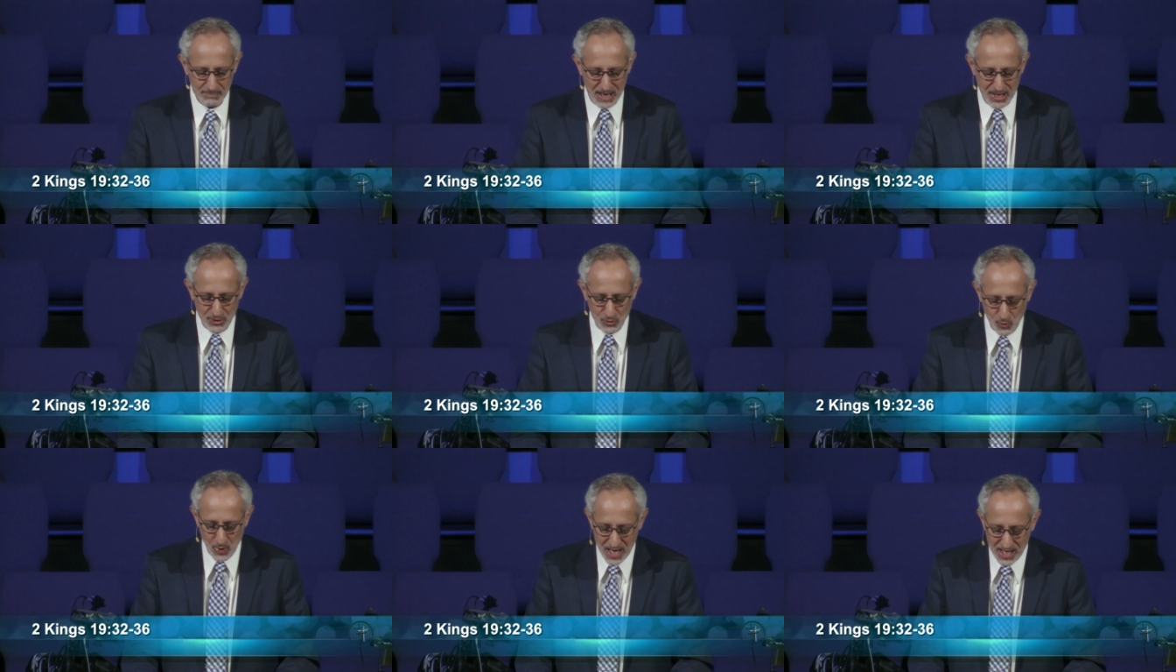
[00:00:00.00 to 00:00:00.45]

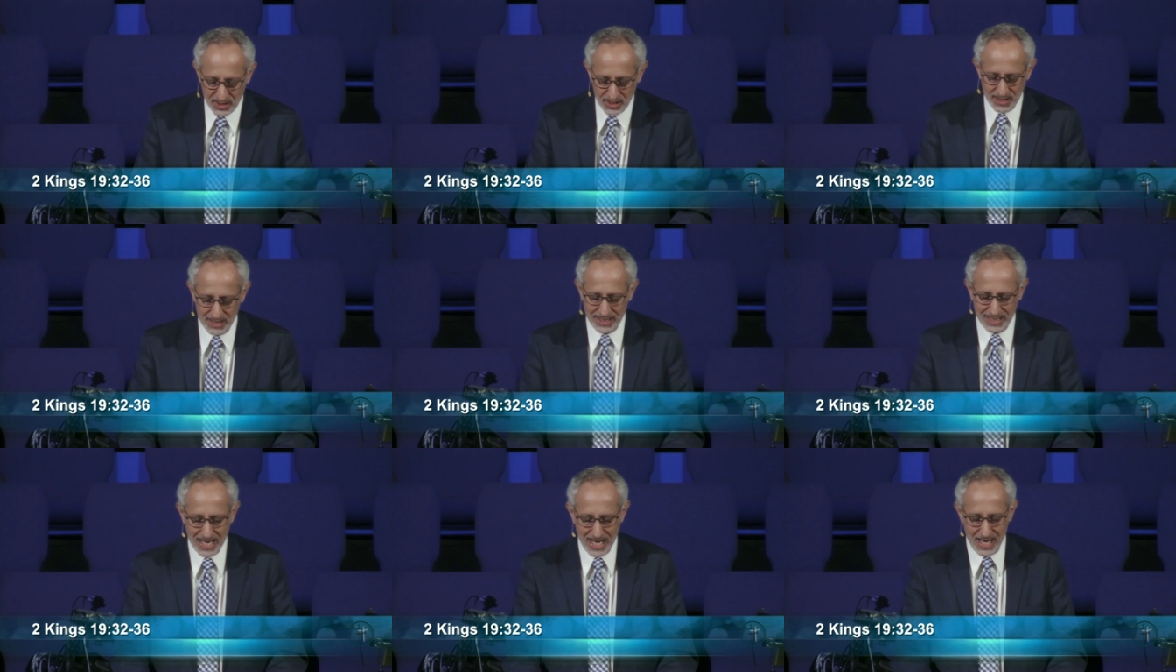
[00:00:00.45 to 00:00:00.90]
By the way
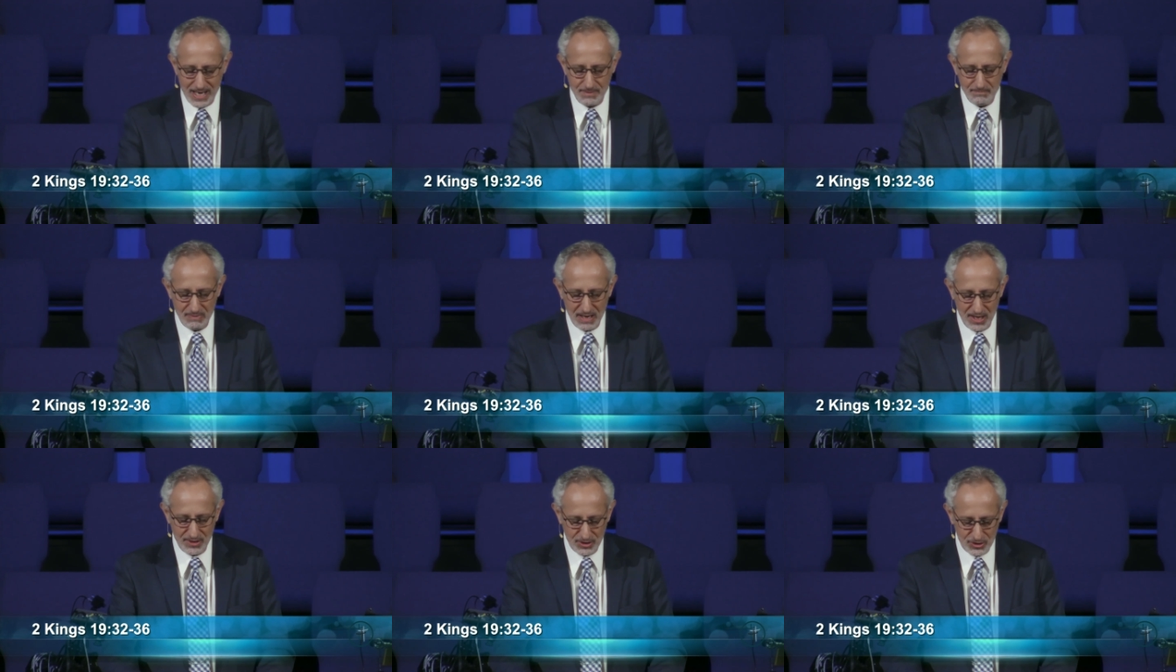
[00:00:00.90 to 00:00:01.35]
that he
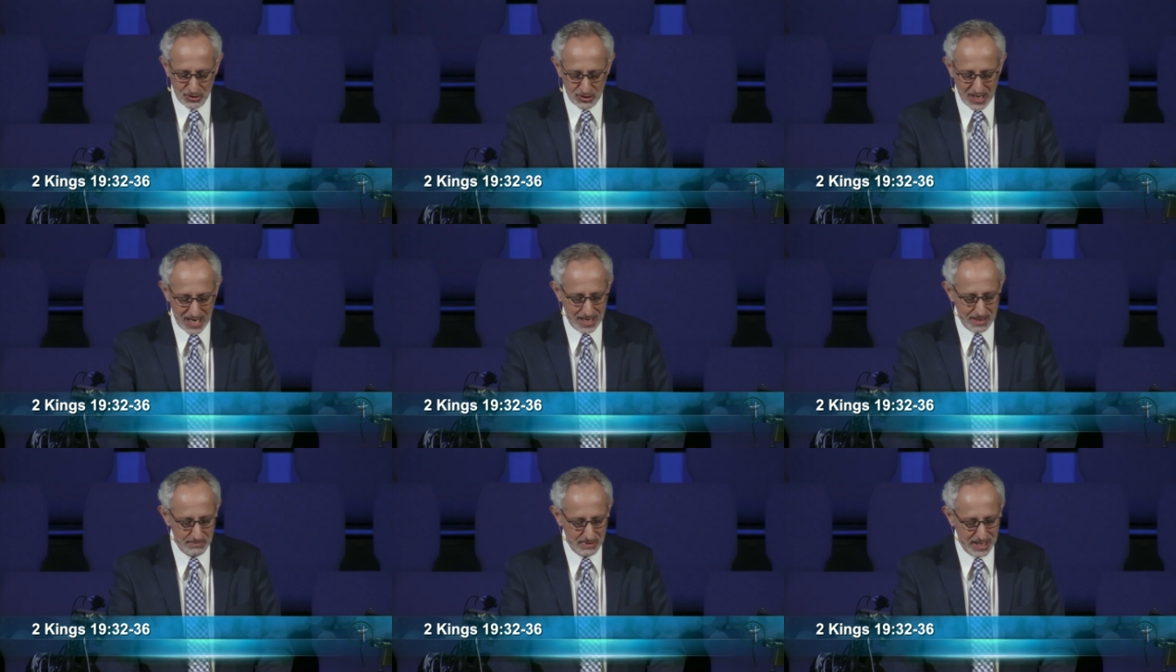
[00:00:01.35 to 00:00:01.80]
came, by the
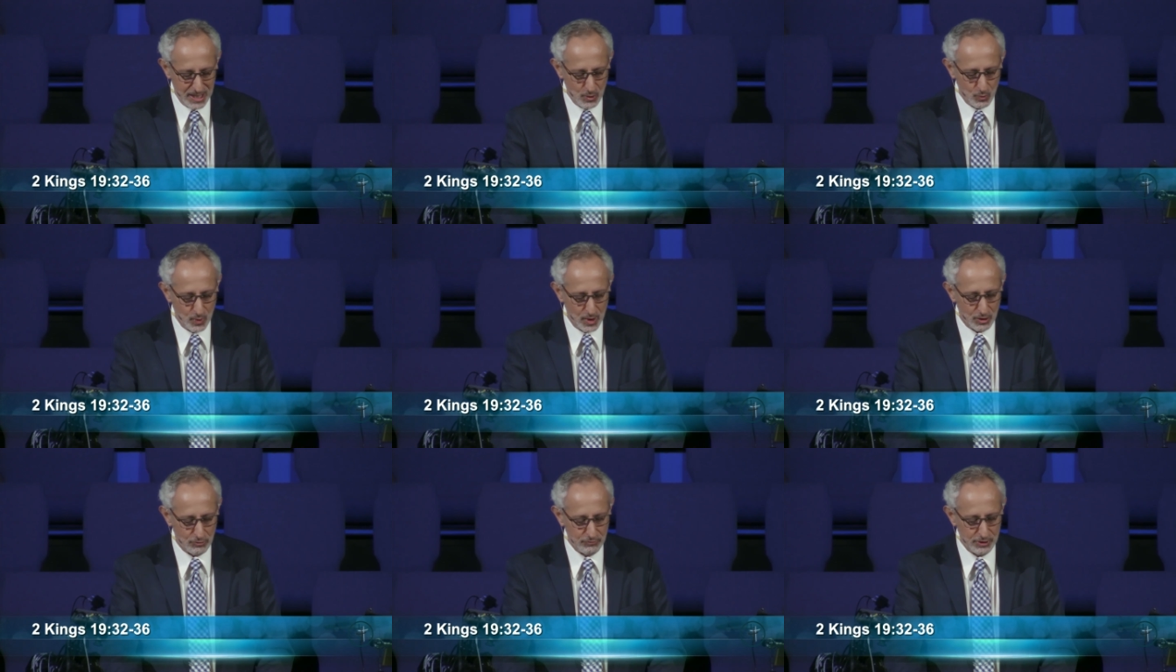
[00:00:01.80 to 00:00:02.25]
same
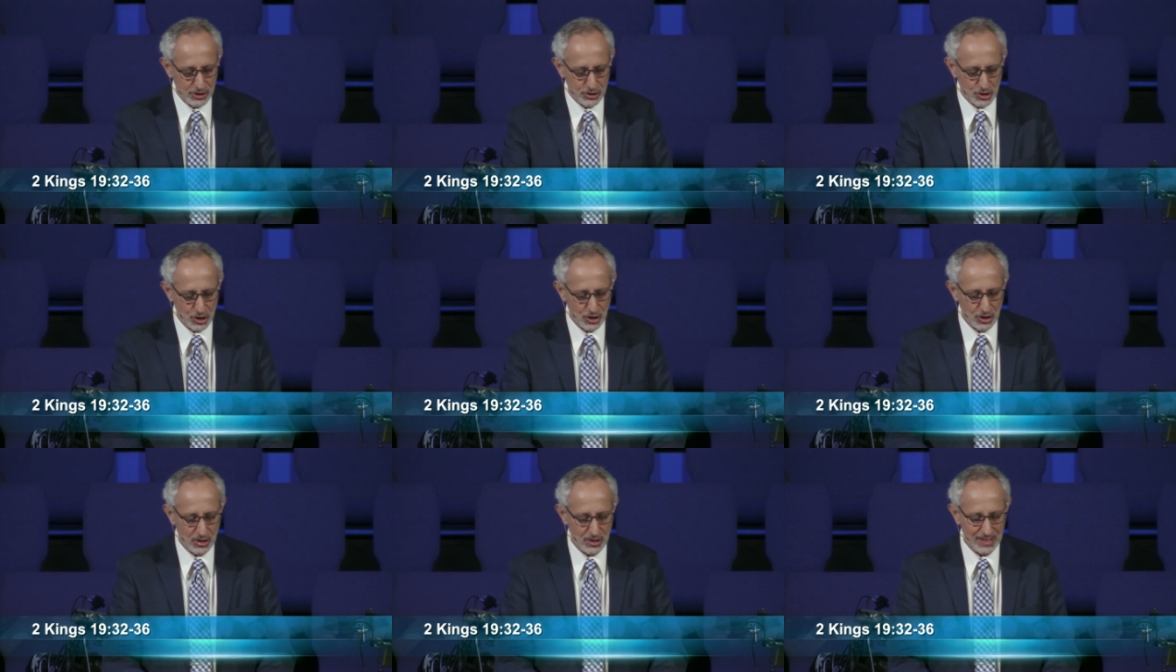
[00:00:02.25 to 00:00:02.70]
he will
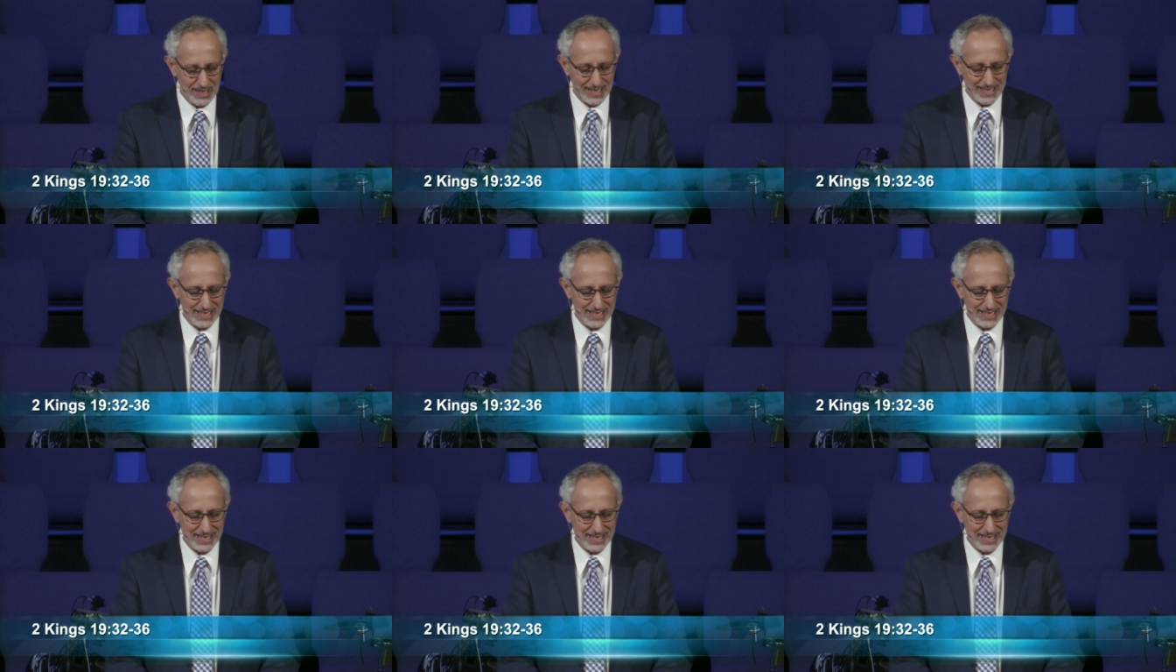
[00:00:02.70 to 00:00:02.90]
return,